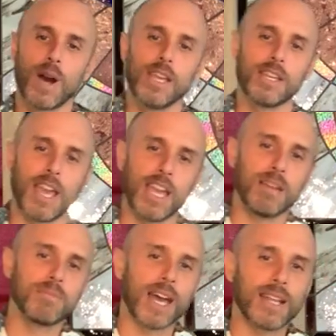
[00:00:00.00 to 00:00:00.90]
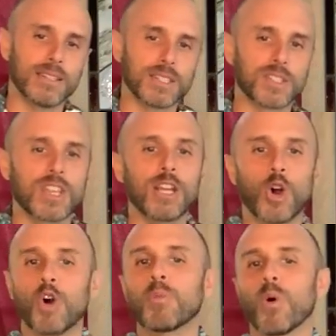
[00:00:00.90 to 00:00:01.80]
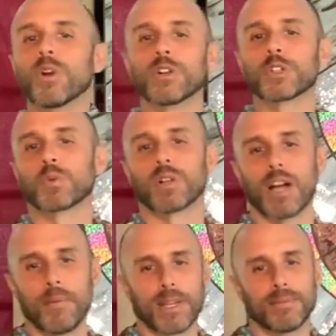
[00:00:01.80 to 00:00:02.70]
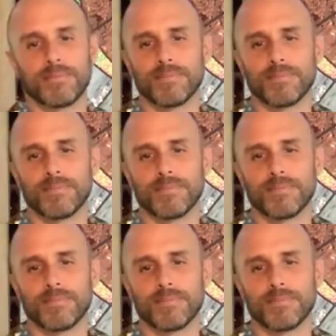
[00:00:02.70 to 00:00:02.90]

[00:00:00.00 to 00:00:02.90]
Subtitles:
Hawaii came that the stay-at-home orders were coming.